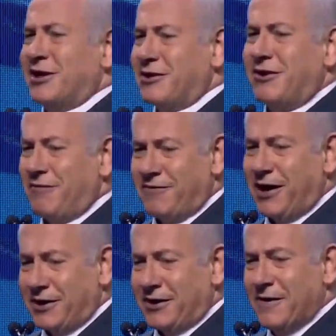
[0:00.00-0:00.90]
Silicon
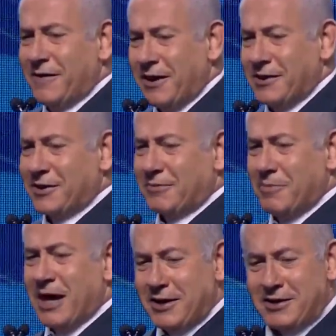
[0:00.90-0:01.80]
Valley and the
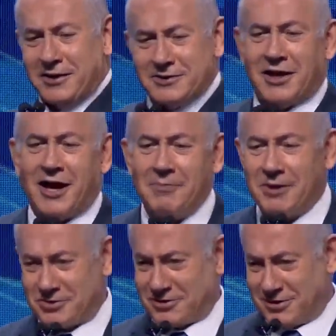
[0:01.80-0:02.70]
main things that I'm
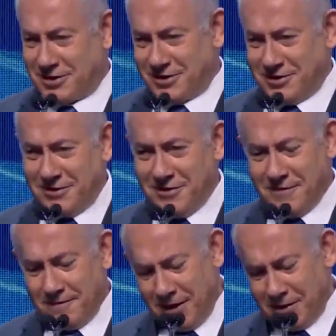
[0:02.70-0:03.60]
interested in,
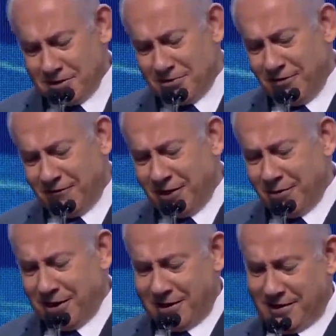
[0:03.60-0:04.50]
and he's doing very
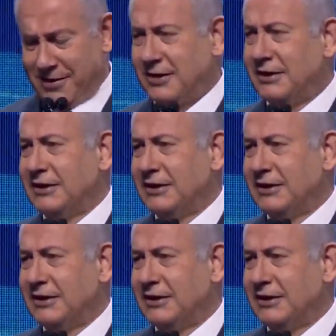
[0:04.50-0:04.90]
well here.